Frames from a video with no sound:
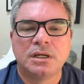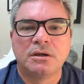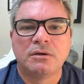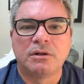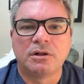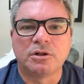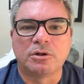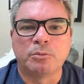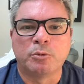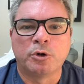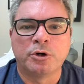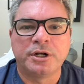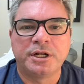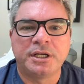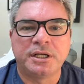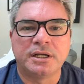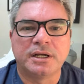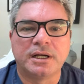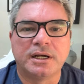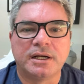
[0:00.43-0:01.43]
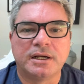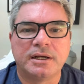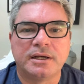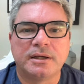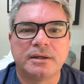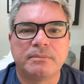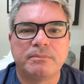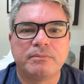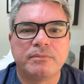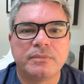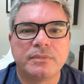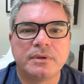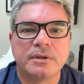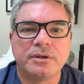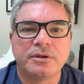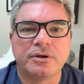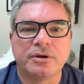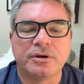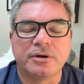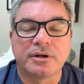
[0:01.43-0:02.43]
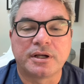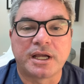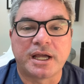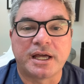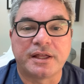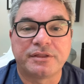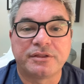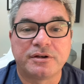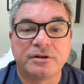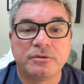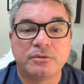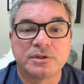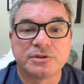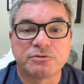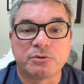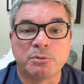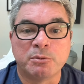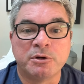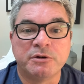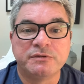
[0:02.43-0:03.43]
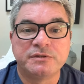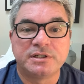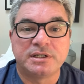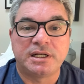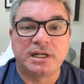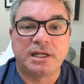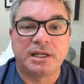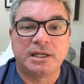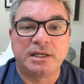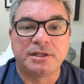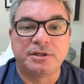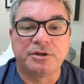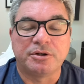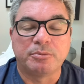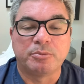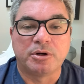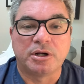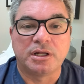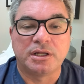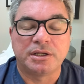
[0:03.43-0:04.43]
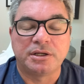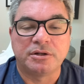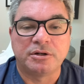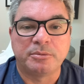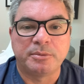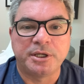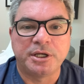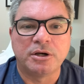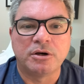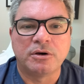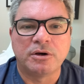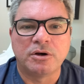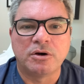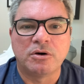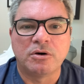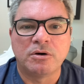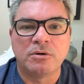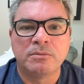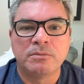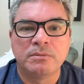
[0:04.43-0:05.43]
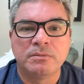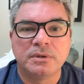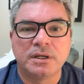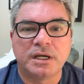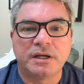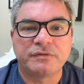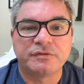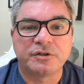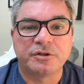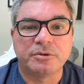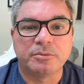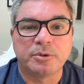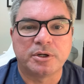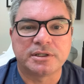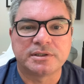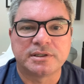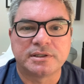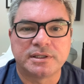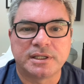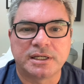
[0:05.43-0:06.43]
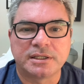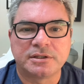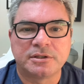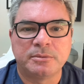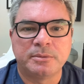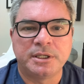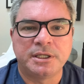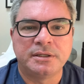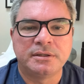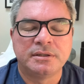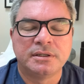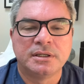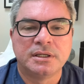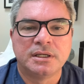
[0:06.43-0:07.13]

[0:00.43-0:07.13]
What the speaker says: Well, good morning. Your catheter was removed today, and you're probably going to be going home after your prostatectomy.